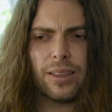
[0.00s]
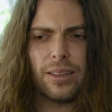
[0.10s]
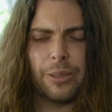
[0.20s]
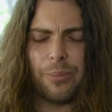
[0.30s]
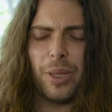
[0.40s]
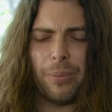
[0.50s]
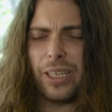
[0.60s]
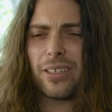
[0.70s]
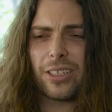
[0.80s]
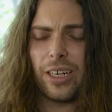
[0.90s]
The
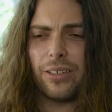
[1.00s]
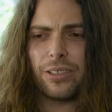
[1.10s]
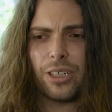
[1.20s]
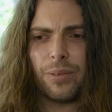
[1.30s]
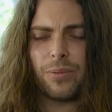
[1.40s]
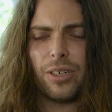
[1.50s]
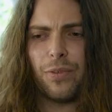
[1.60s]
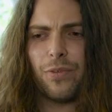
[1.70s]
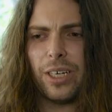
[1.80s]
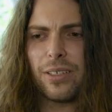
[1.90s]
biggest challenge
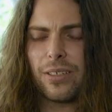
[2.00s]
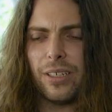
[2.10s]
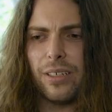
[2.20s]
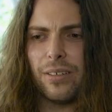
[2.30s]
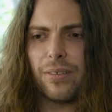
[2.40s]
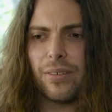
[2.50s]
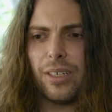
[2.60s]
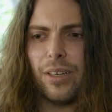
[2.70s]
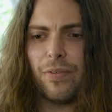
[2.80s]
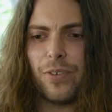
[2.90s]
I've faced
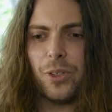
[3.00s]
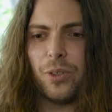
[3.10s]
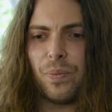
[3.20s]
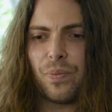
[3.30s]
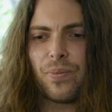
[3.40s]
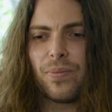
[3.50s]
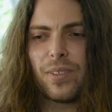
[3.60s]
in film,